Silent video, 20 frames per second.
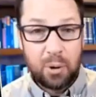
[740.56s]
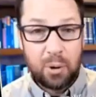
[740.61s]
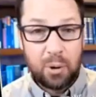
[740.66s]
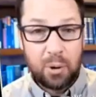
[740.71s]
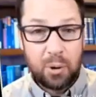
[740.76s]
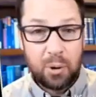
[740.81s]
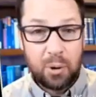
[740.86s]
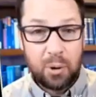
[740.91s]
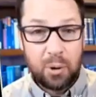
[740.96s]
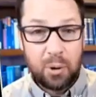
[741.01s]

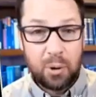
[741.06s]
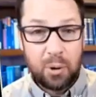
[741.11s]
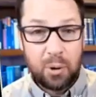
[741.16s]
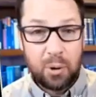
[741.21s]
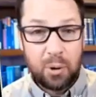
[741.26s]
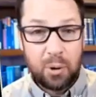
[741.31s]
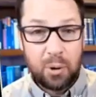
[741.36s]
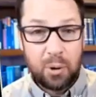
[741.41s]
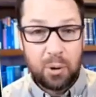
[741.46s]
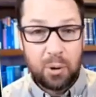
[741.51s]

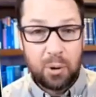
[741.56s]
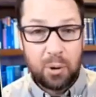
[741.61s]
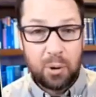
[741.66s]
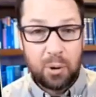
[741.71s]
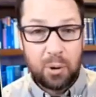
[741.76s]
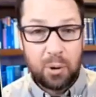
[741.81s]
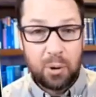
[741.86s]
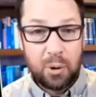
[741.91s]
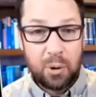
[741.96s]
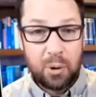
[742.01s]

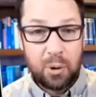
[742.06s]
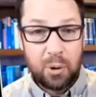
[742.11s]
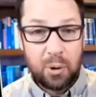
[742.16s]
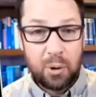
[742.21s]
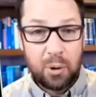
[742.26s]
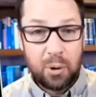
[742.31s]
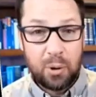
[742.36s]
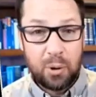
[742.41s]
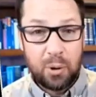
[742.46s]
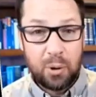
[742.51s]

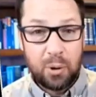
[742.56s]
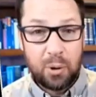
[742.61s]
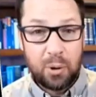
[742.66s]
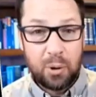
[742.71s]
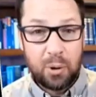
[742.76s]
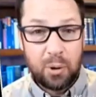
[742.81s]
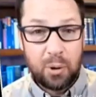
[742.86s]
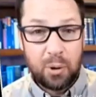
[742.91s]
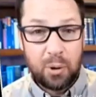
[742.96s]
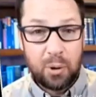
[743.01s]

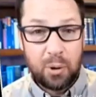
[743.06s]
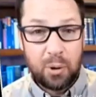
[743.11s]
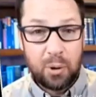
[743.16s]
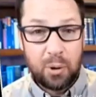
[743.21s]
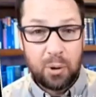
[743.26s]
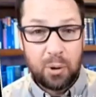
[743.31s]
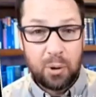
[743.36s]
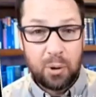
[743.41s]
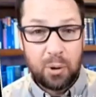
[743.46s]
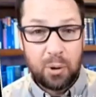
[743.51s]

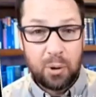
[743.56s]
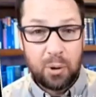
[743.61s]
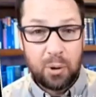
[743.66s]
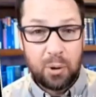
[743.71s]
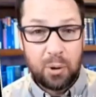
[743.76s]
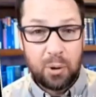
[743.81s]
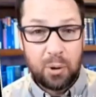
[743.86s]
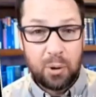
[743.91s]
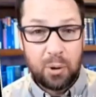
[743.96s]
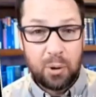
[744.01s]

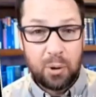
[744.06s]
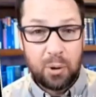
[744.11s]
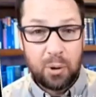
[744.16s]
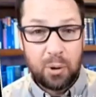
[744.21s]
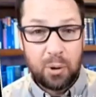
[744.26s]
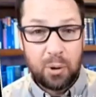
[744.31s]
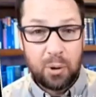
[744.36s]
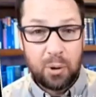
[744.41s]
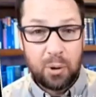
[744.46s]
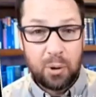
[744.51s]

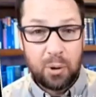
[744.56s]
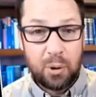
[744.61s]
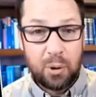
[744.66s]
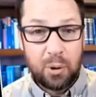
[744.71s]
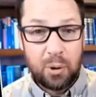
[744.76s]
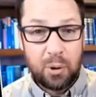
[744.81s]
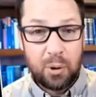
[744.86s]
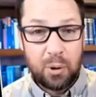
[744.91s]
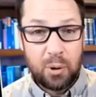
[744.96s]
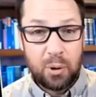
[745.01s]

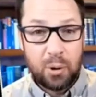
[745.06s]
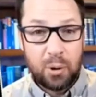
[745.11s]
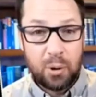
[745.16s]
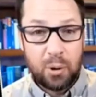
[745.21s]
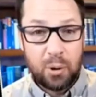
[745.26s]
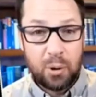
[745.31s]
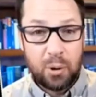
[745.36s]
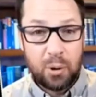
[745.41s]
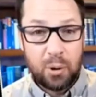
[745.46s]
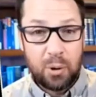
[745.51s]

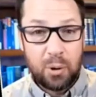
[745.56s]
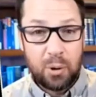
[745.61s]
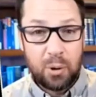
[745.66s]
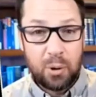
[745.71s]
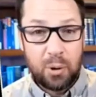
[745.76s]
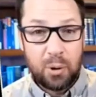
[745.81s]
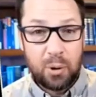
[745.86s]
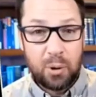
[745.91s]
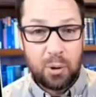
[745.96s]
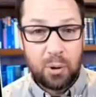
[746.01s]

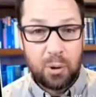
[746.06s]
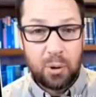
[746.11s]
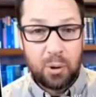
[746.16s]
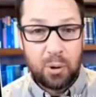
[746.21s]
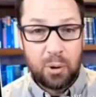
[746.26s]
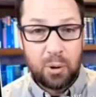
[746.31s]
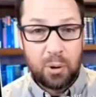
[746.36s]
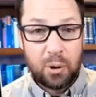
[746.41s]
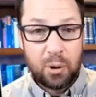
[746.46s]
(silent)